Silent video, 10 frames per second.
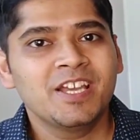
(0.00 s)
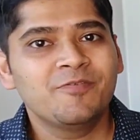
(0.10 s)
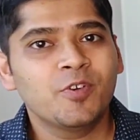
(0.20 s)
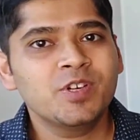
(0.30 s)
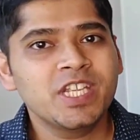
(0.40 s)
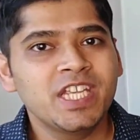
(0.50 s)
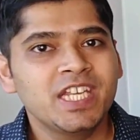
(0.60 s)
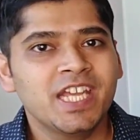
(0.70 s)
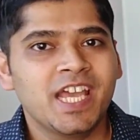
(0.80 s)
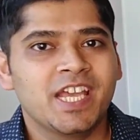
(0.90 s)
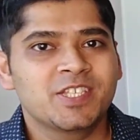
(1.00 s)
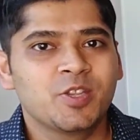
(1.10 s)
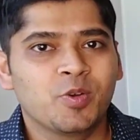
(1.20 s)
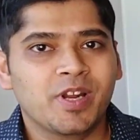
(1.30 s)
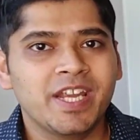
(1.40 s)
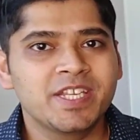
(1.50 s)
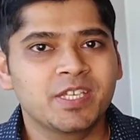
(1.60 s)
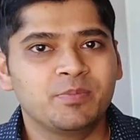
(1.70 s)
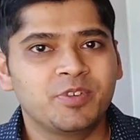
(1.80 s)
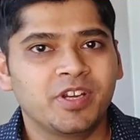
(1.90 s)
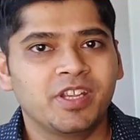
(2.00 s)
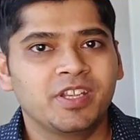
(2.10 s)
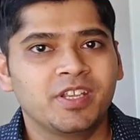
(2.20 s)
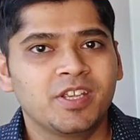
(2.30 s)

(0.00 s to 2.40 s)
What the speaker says: 14 has no right subtree.